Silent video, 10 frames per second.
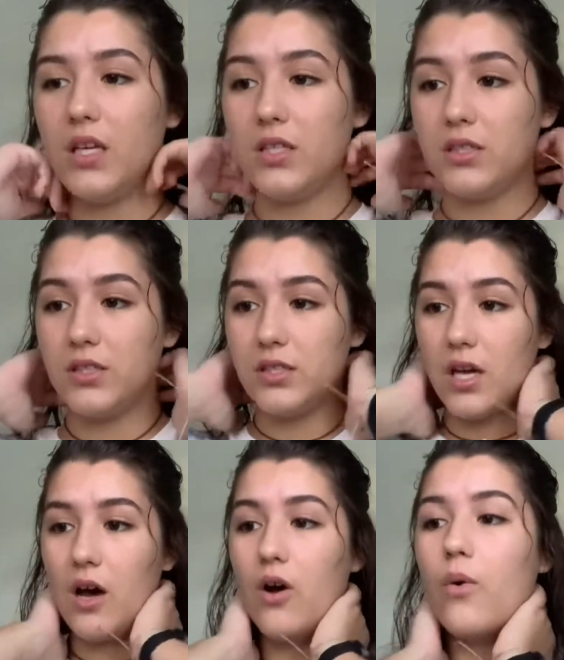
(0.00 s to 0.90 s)

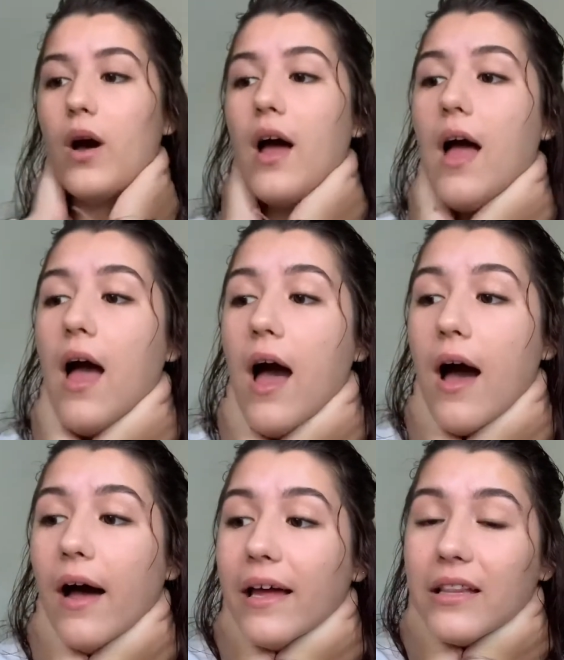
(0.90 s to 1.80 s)
so
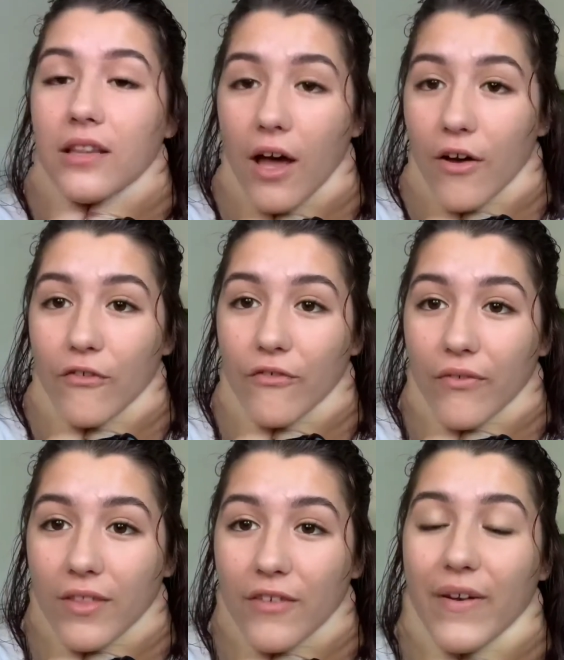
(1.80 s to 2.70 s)
I love
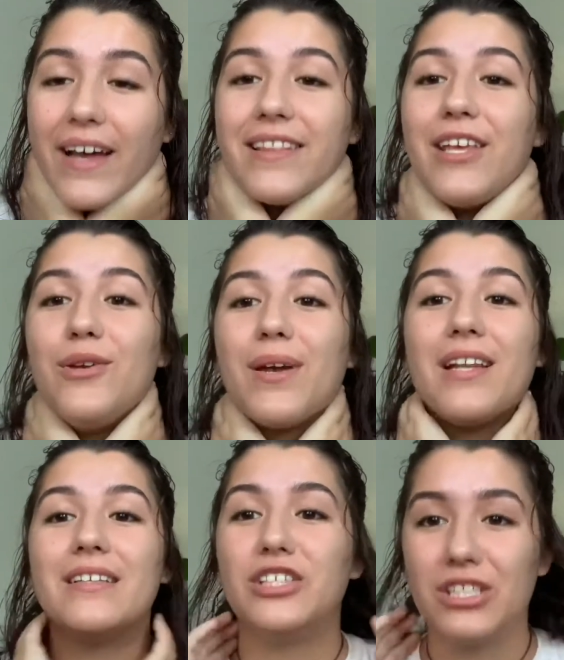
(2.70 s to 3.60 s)
the fact that you
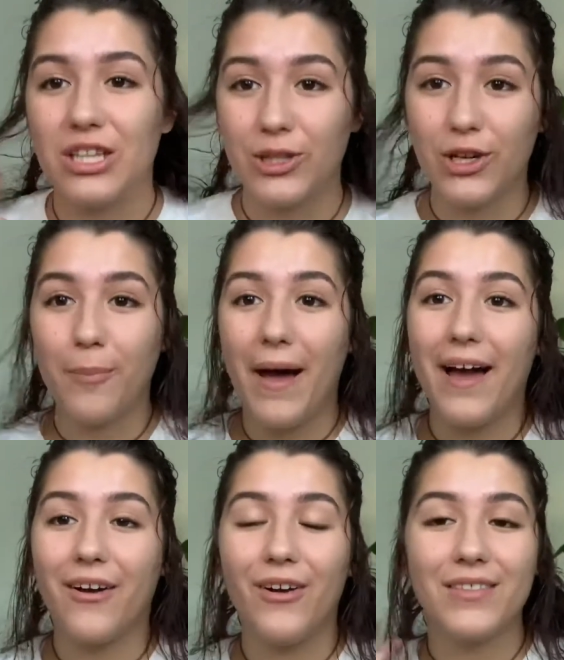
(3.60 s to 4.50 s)
can just look back
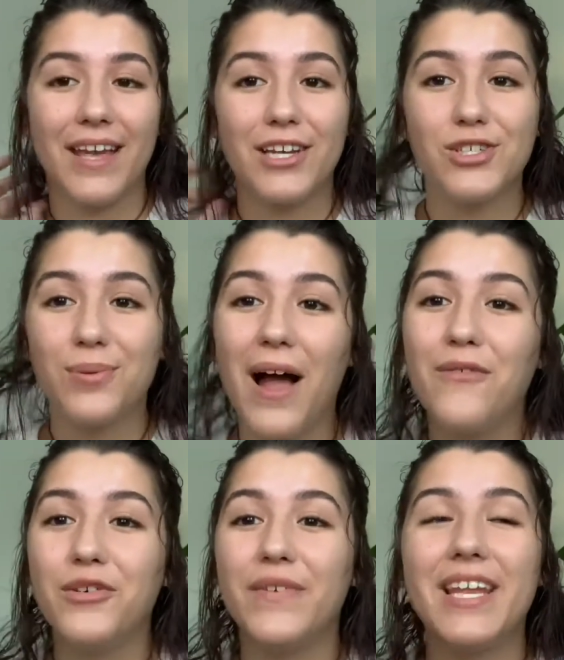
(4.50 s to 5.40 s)
on like
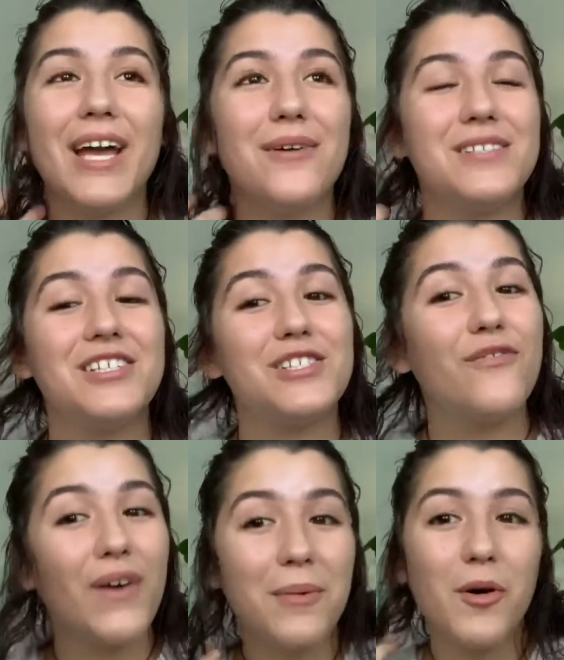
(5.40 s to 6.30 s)
travel videos and just
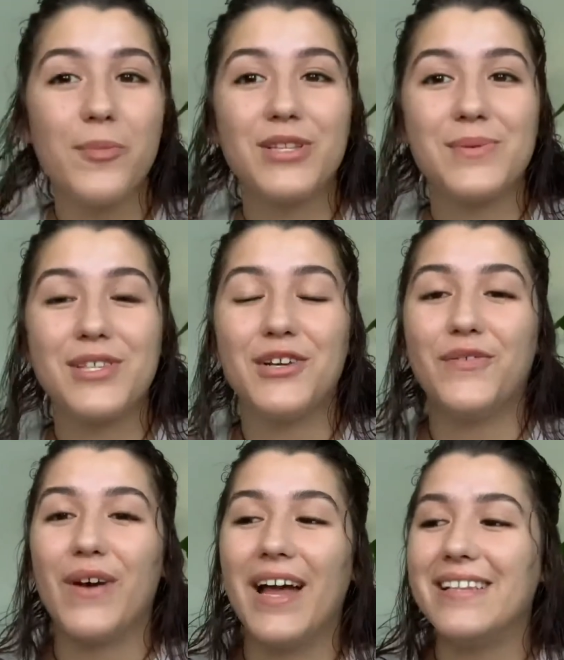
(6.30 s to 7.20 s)
fun moments with your
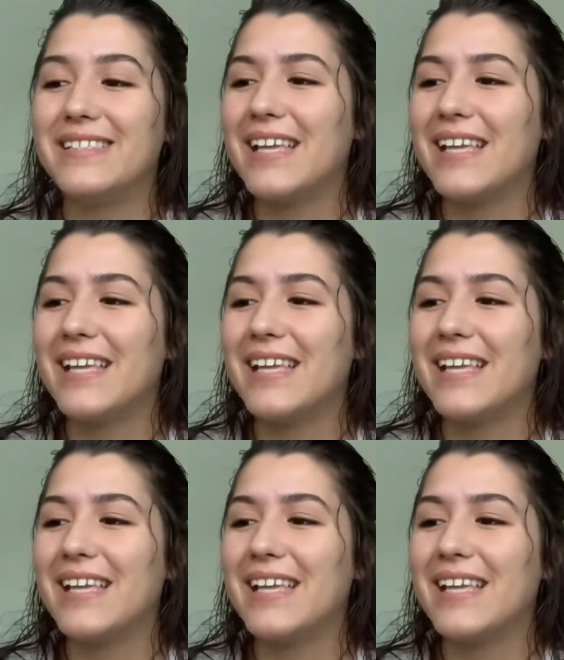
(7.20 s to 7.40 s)
friends